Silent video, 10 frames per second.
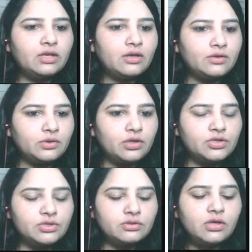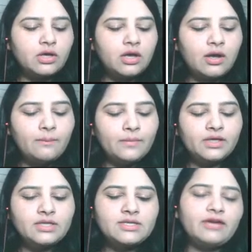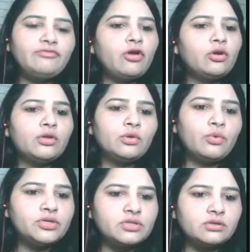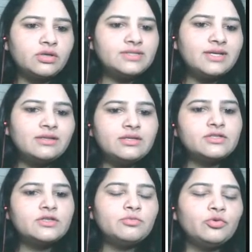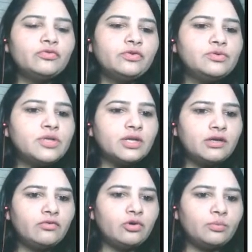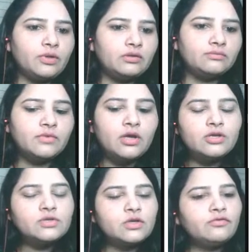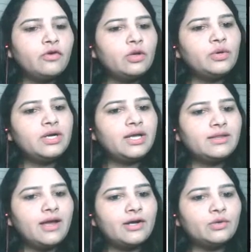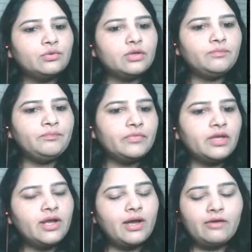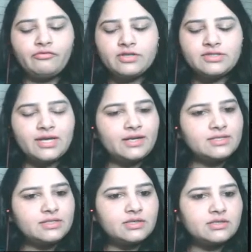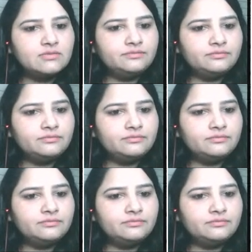in the introduction because I follow the question. They're saying discuss both views and give your opinion. So I follow it like that only. Then first I discuss,